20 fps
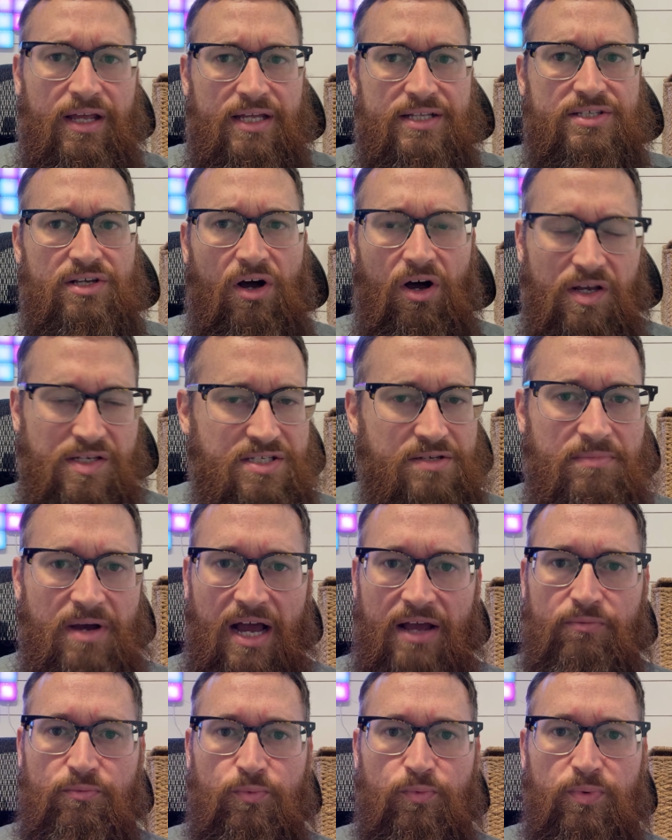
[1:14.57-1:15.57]
It's awesome. I
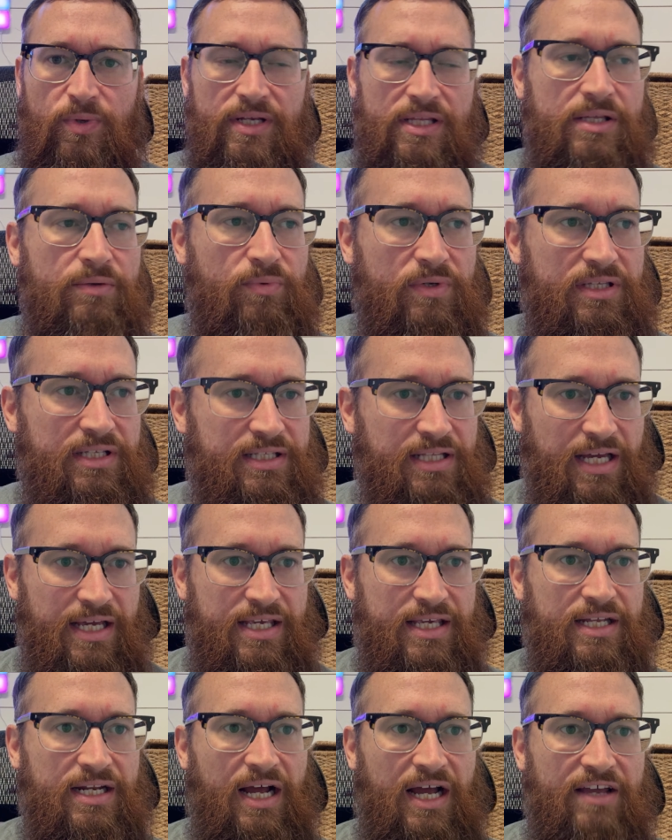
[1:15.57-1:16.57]
really, really like
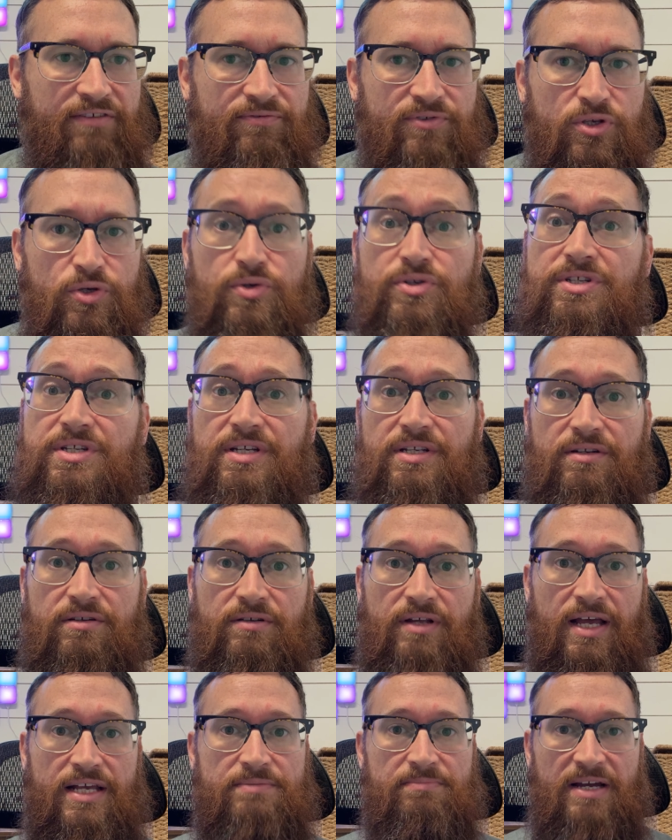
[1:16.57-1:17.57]
it. I've used it
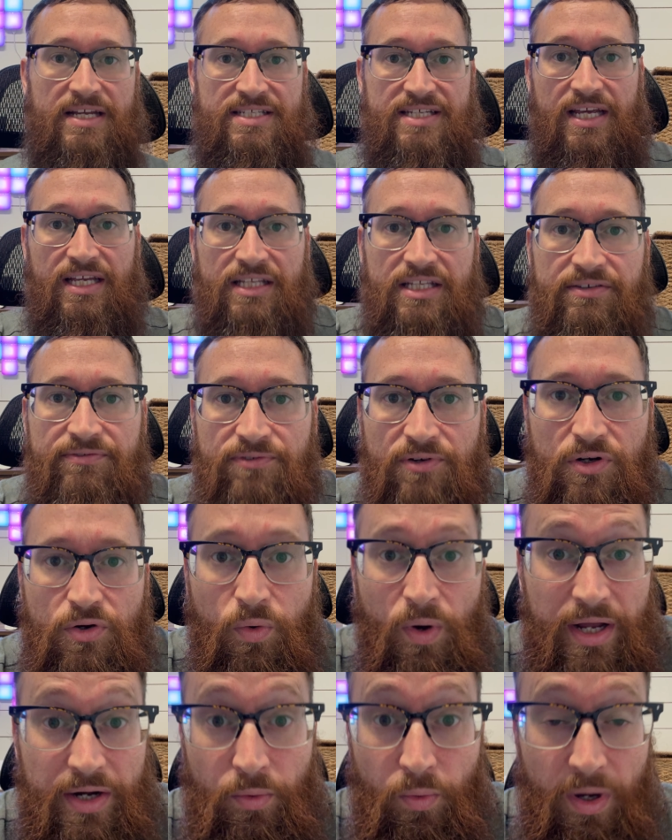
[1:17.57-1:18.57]
as my daily for
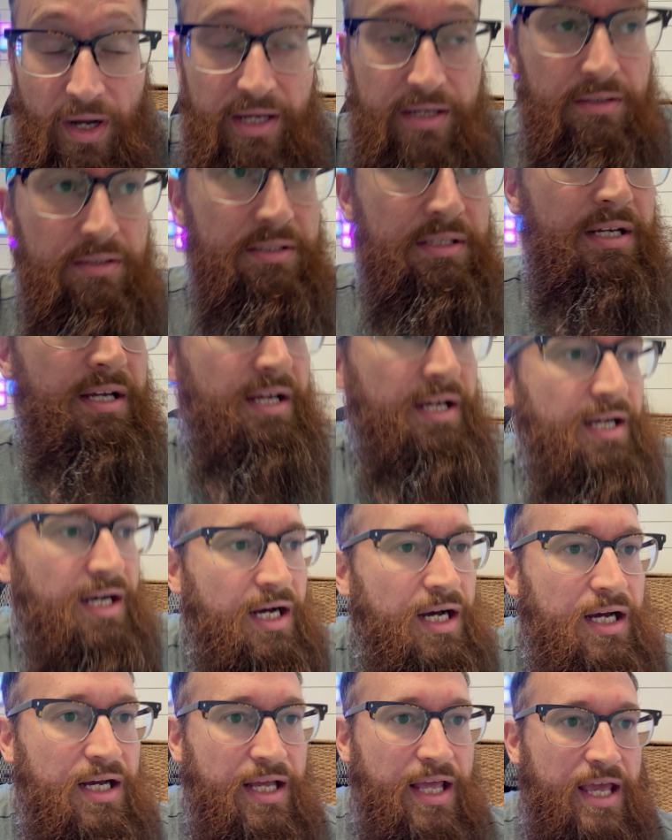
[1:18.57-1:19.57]
quite a while,
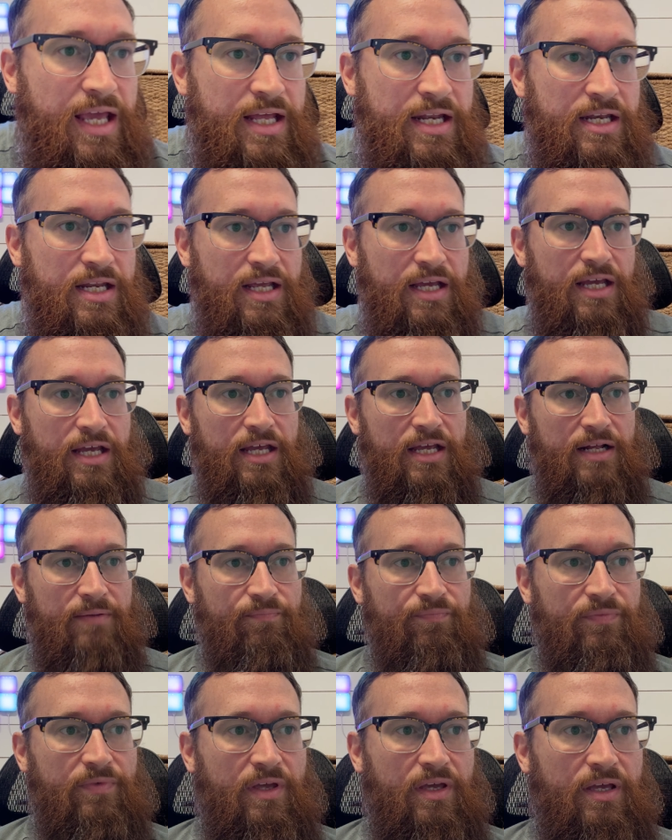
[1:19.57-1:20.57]
and
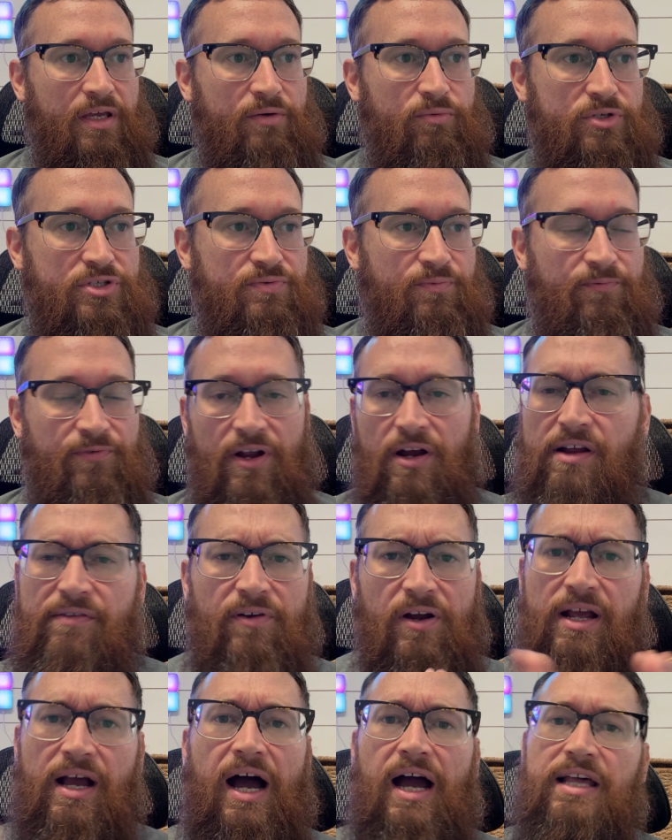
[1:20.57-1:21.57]
it was very,
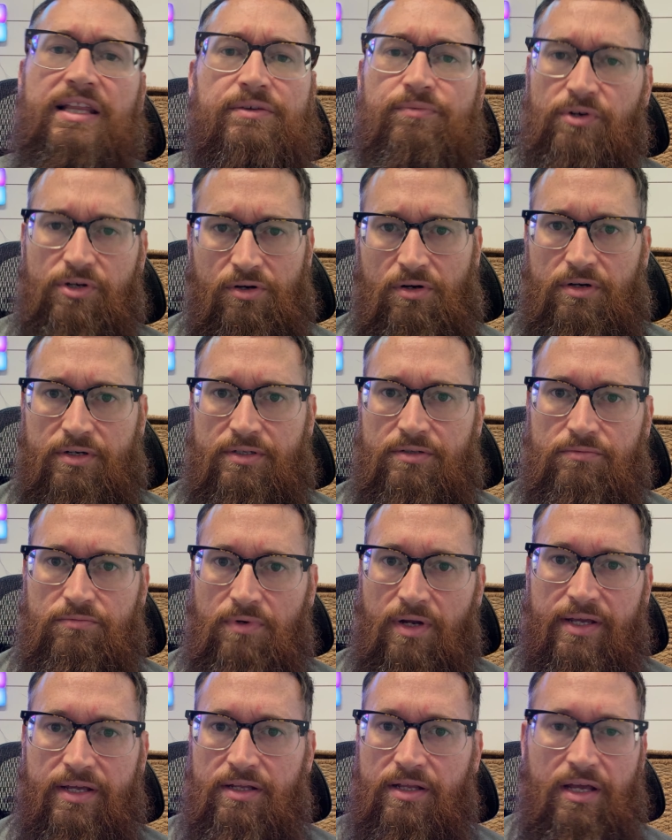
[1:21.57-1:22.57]
very highly regarded,
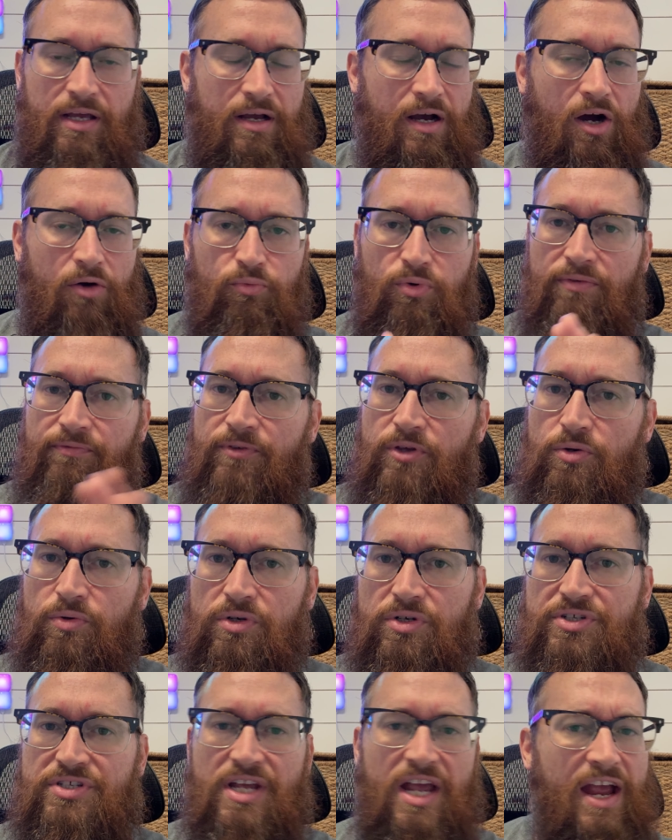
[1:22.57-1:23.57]
right?
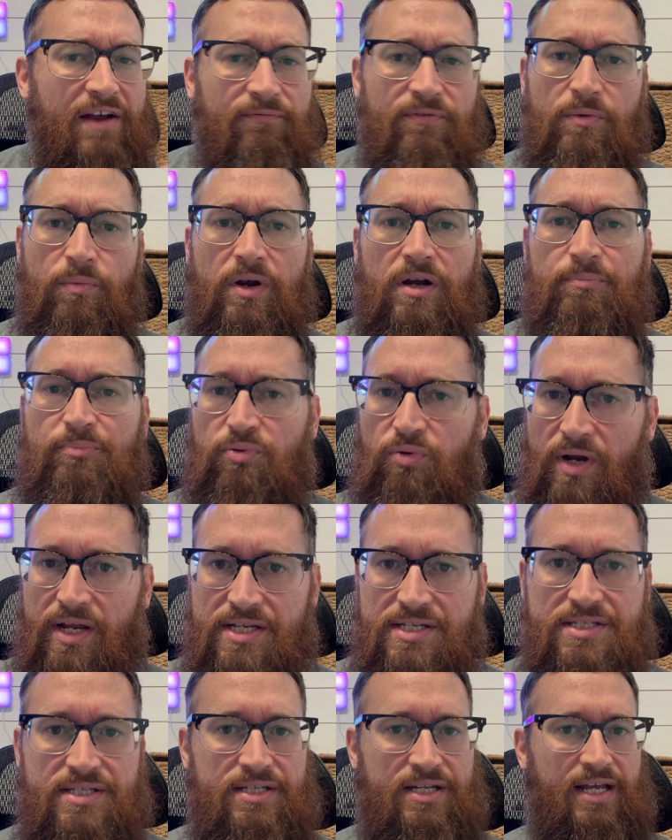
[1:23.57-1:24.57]
Reviewers everywhere
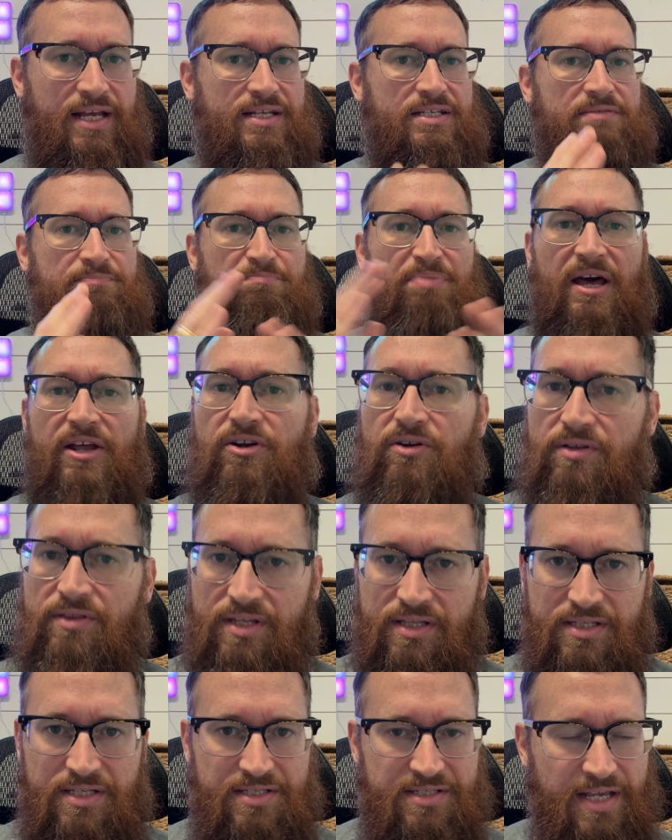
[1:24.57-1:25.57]
praised it as better
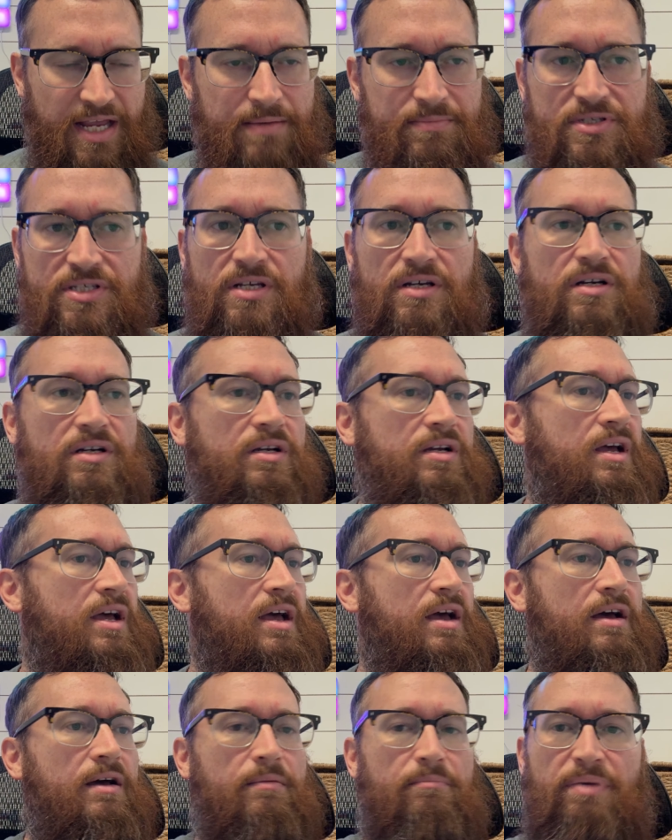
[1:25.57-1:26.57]
than the Samsung,
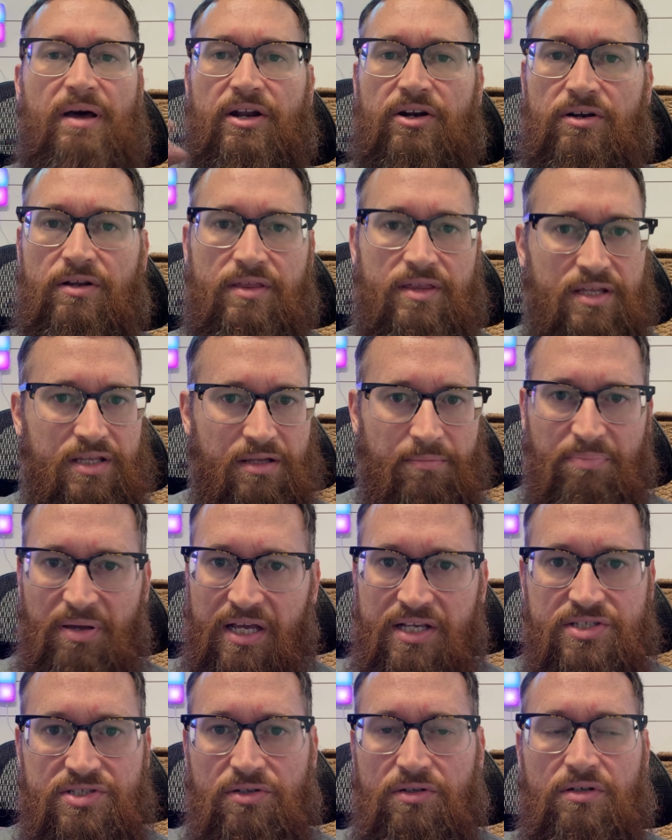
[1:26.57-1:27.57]
better than the
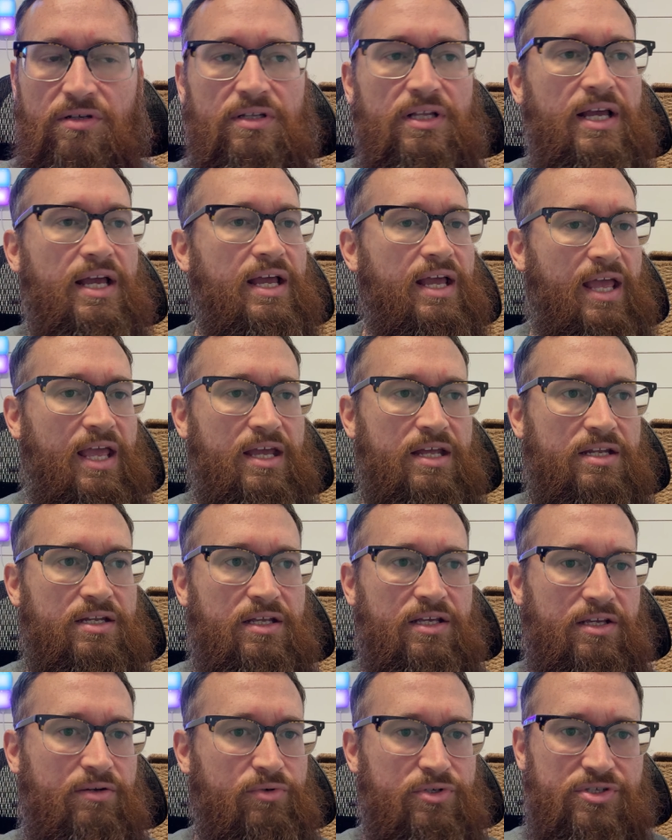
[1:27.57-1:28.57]
Pixel, and
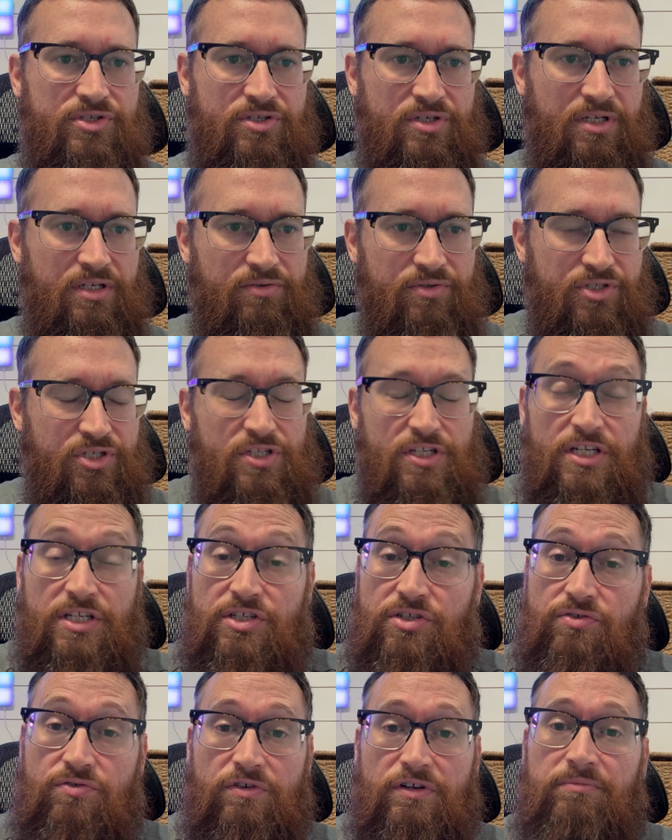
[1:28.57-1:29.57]
it was just
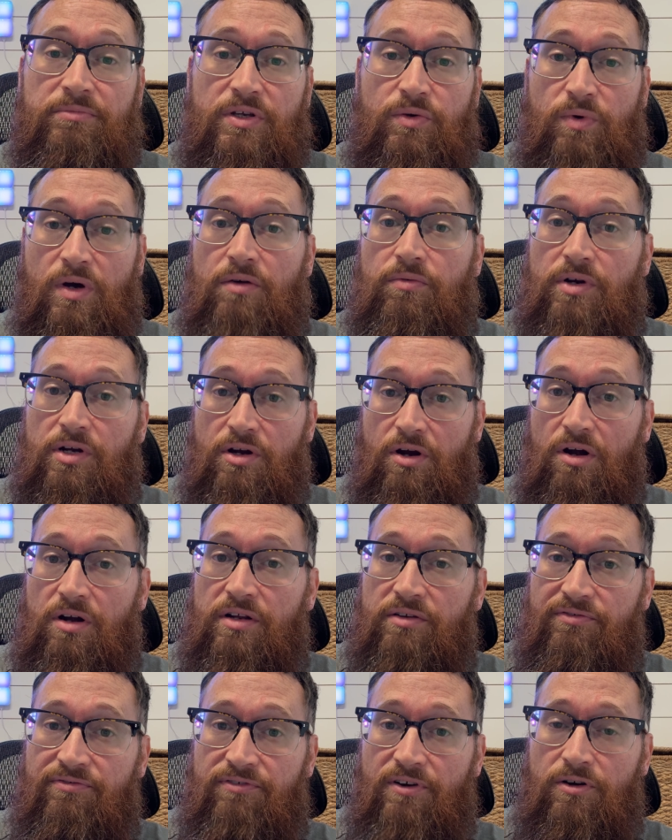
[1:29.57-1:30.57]
extremely
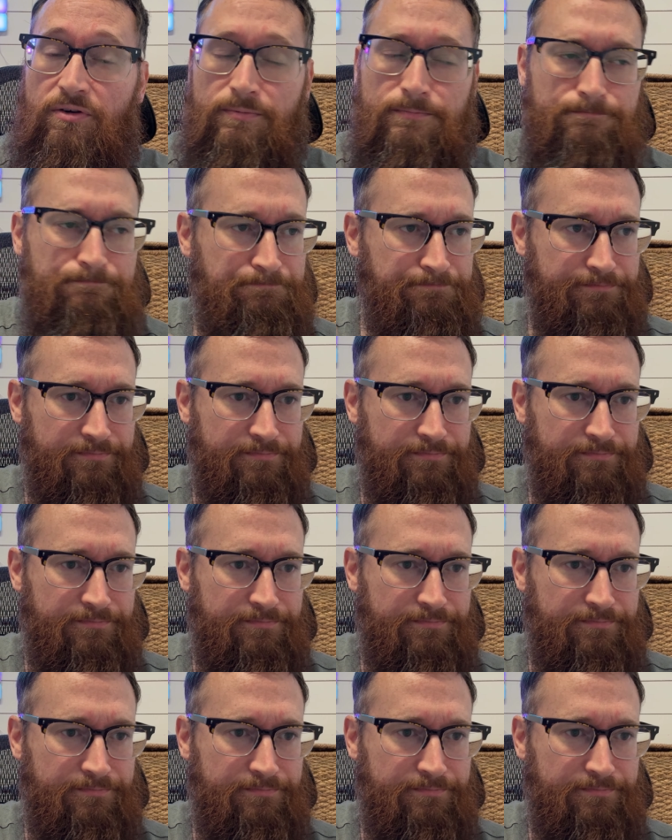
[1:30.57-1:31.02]
well-regarded phone.